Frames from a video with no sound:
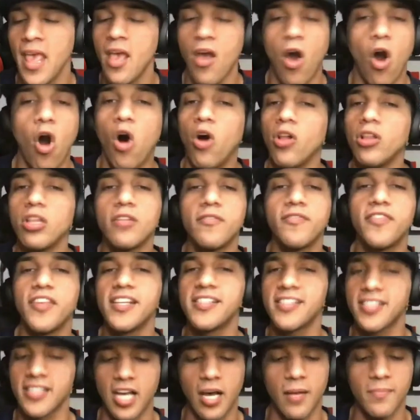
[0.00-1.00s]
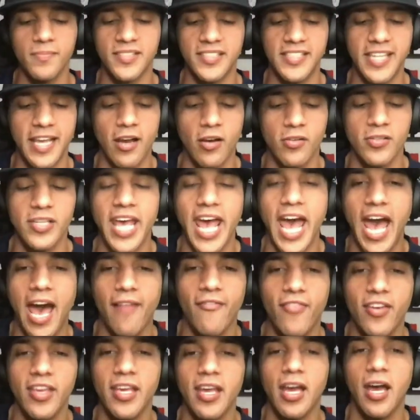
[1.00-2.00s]
All of this comes down to
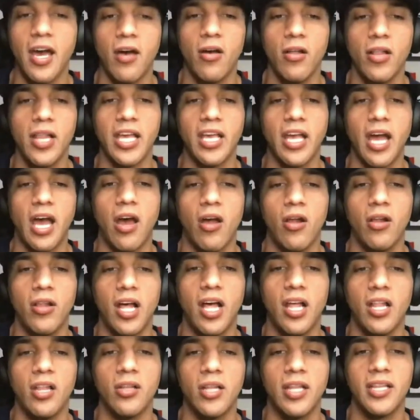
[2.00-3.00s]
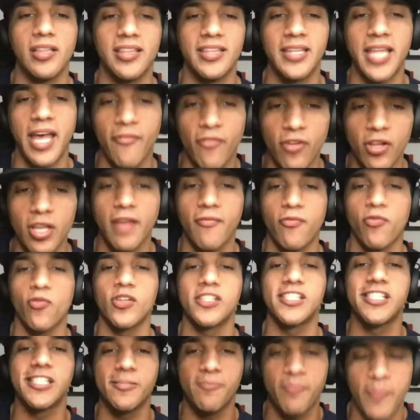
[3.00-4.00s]
having a level of
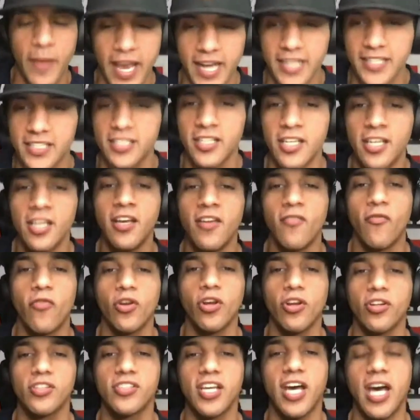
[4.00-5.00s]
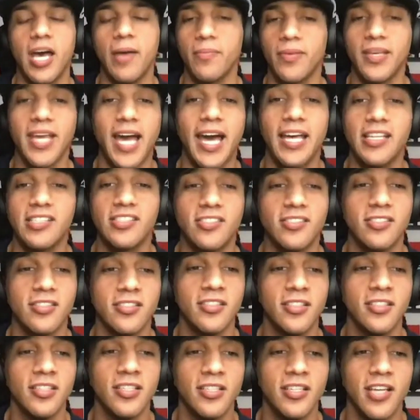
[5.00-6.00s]
respect for your time. Guys,
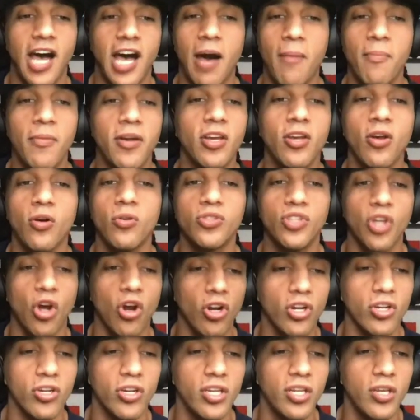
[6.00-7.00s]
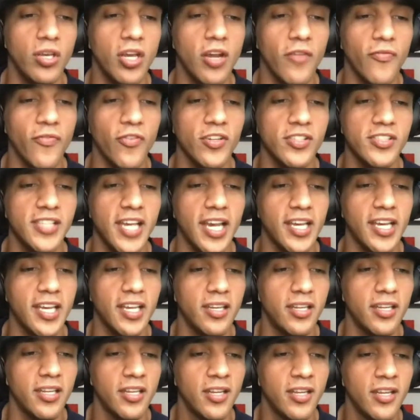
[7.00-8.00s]
I'm going to go dark on you here for a
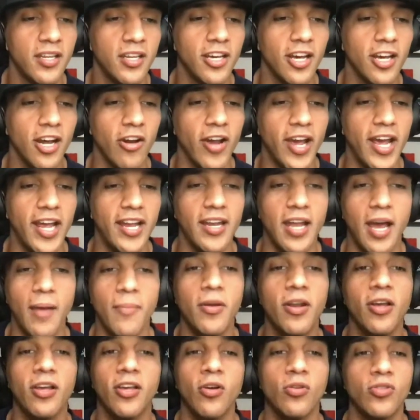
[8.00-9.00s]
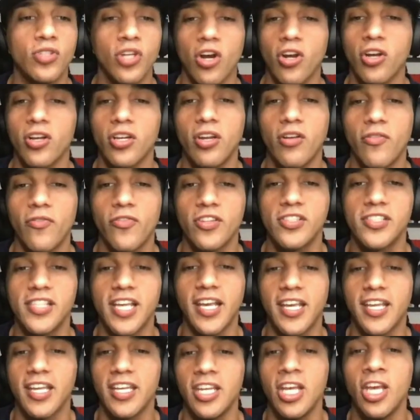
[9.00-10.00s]
second. All right. I'm going to go dark on you for a
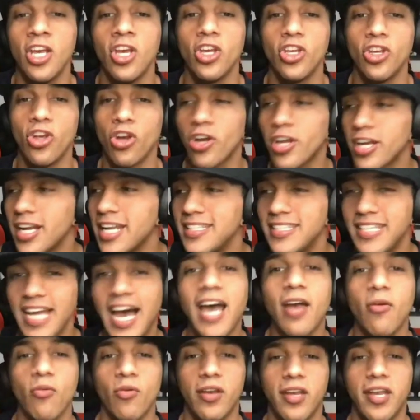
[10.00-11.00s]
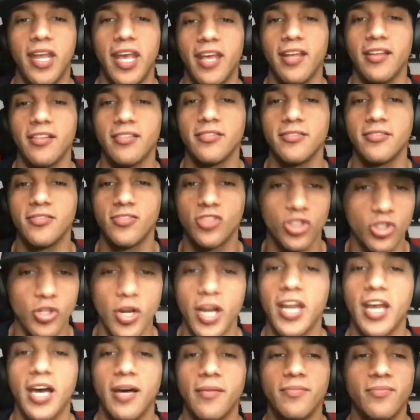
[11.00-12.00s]
second. You're going to die one day.
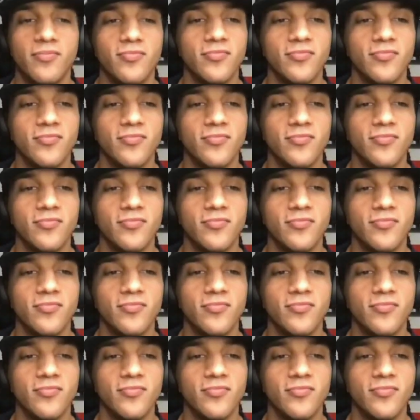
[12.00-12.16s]
Straight up.